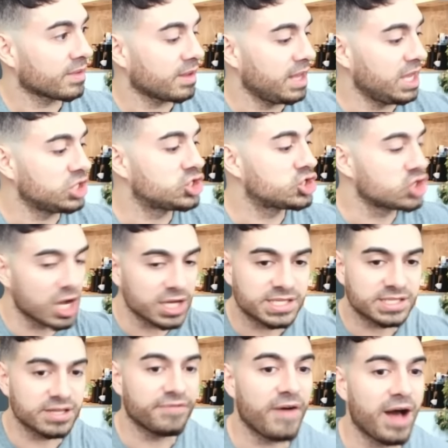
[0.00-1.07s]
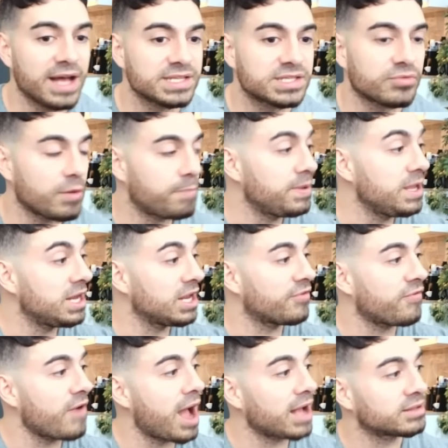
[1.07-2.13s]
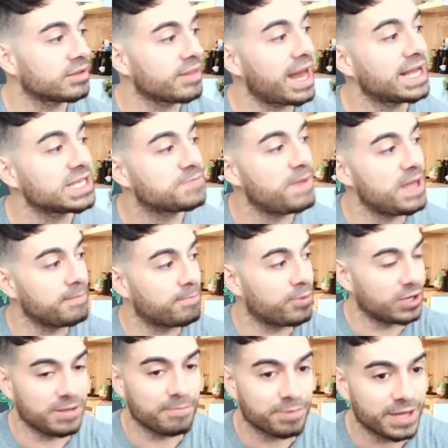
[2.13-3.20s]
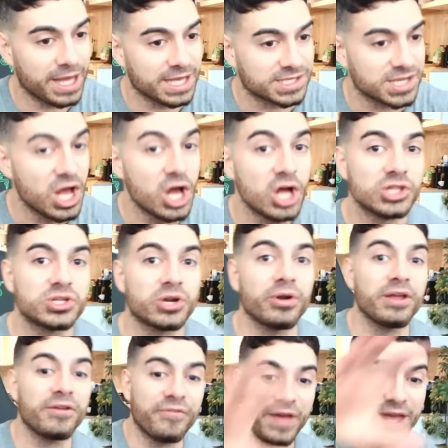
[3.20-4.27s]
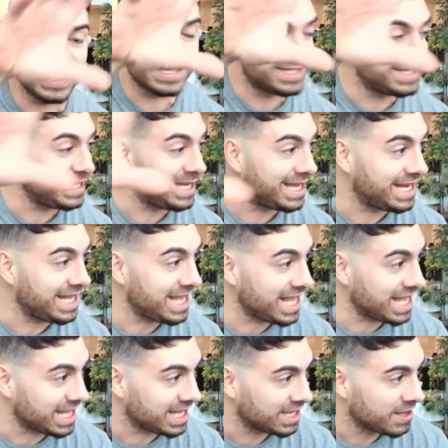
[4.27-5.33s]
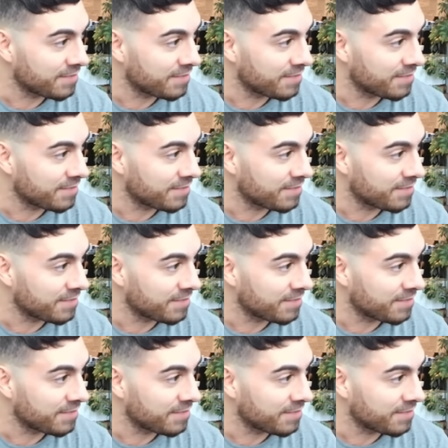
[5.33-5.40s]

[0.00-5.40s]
It justifies the repeating fractal that has been put in place during phase D and E